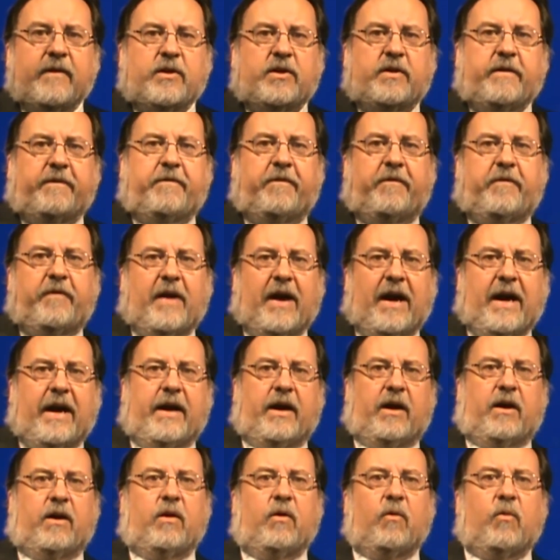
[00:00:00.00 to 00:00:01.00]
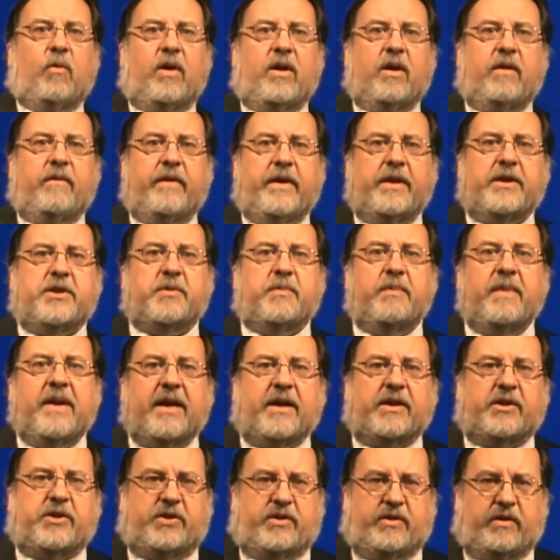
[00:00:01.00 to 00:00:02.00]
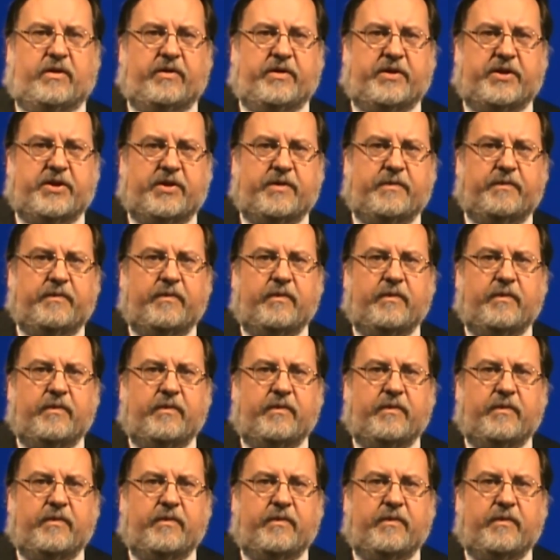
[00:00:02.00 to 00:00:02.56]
to fire one of its ministers.